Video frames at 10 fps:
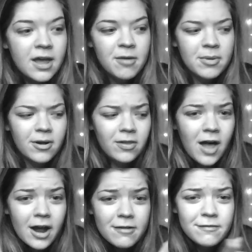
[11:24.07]
But a
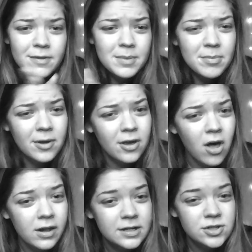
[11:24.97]
lot of the people in
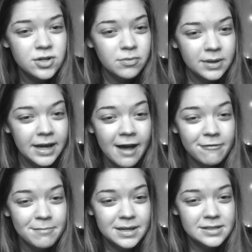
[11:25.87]
college don't really have
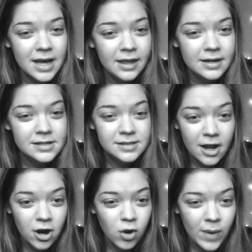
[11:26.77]
mentalities that
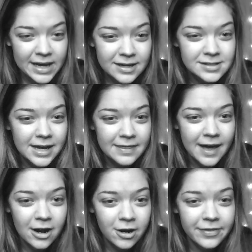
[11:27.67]
are awakened like
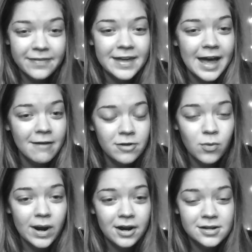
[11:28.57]
that, or that they have an
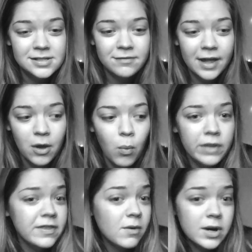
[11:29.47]
awareness of like what
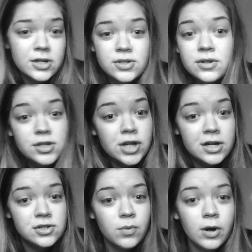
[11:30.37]
they want to do to
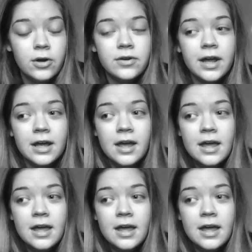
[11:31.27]
change the world. Like,